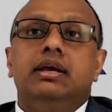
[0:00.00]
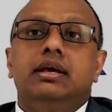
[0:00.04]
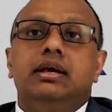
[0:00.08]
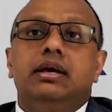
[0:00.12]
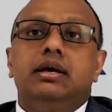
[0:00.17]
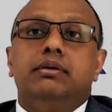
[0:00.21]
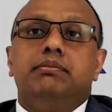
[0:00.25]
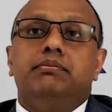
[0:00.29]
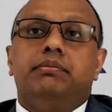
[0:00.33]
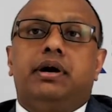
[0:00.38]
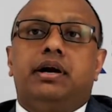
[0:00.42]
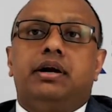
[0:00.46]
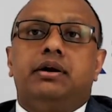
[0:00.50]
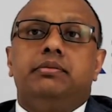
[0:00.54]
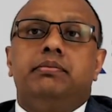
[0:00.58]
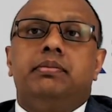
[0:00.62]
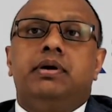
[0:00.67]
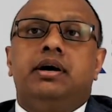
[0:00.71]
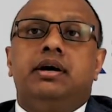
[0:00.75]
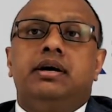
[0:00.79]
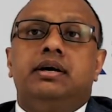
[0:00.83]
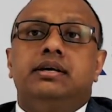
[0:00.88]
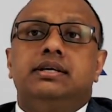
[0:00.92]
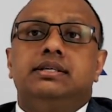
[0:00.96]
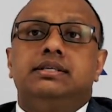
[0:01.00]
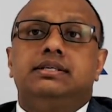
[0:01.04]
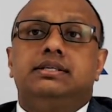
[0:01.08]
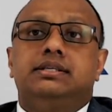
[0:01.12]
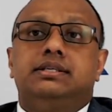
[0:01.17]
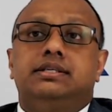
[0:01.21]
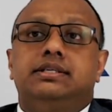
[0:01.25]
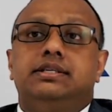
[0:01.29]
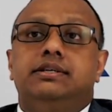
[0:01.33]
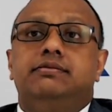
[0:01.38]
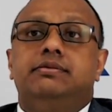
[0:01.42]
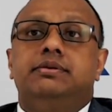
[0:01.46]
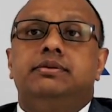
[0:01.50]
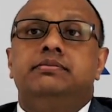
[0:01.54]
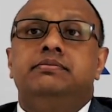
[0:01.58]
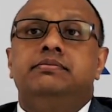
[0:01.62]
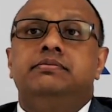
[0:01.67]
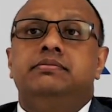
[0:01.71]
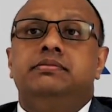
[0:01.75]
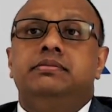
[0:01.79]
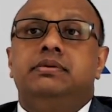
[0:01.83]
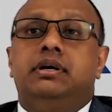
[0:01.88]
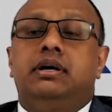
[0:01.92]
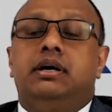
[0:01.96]

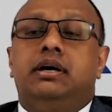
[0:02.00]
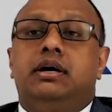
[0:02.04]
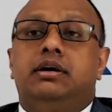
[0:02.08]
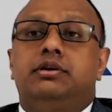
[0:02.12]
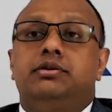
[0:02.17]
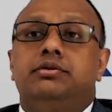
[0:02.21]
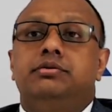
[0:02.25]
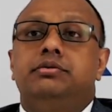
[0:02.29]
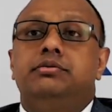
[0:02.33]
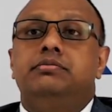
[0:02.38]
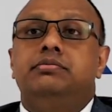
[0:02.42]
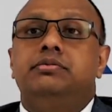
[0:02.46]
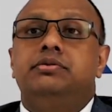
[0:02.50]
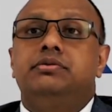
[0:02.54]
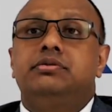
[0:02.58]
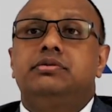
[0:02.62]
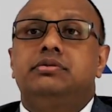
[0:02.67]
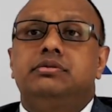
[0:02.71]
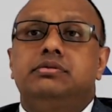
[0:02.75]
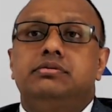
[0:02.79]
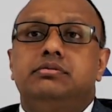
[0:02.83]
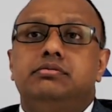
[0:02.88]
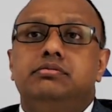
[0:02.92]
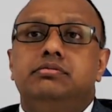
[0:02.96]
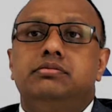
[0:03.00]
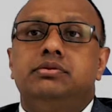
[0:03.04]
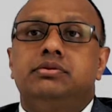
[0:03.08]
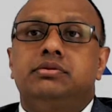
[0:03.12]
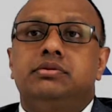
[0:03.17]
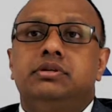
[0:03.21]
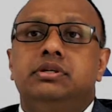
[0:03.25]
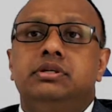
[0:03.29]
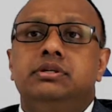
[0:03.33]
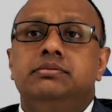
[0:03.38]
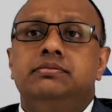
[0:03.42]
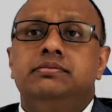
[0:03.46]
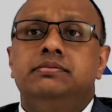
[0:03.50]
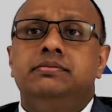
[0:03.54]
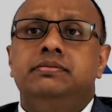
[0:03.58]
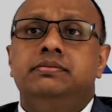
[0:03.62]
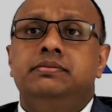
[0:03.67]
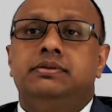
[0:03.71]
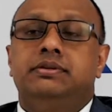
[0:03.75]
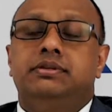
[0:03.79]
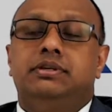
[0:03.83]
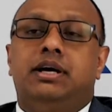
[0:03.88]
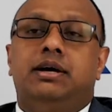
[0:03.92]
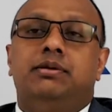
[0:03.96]
Paramasivam Arumugam,
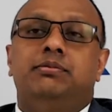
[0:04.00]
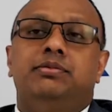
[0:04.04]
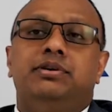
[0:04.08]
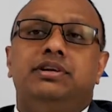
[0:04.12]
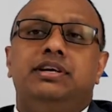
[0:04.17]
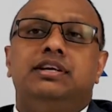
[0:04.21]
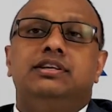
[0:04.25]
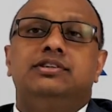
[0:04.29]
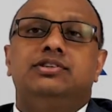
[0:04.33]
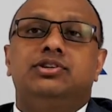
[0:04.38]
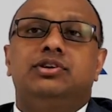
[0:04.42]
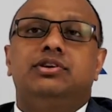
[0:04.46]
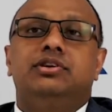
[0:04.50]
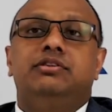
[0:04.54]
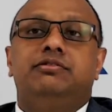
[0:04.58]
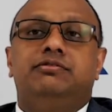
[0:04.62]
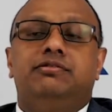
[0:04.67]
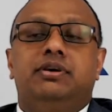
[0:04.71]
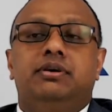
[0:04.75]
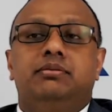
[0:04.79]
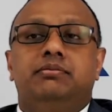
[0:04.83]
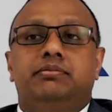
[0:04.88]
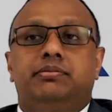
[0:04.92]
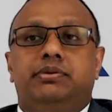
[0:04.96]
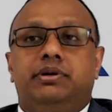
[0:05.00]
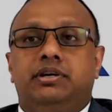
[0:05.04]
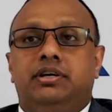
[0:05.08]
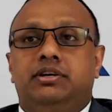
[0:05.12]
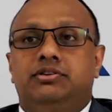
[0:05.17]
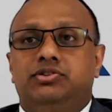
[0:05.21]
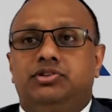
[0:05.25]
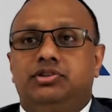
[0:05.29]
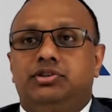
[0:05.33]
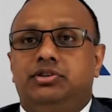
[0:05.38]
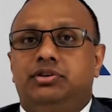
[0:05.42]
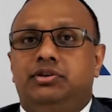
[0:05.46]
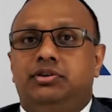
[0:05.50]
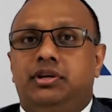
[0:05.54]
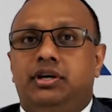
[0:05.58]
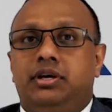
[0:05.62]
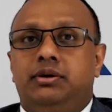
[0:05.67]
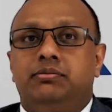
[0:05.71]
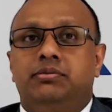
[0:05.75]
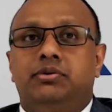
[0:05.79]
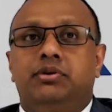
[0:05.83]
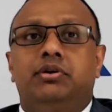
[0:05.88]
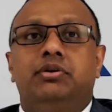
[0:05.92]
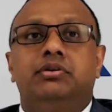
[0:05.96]
I'm really sorry if I'm pronouncing your
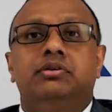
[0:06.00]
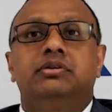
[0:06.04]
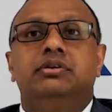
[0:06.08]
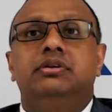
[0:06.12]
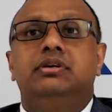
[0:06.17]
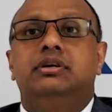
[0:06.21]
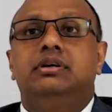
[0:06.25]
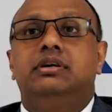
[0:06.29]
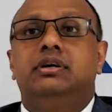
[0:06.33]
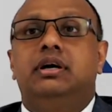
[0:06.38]
name wrong.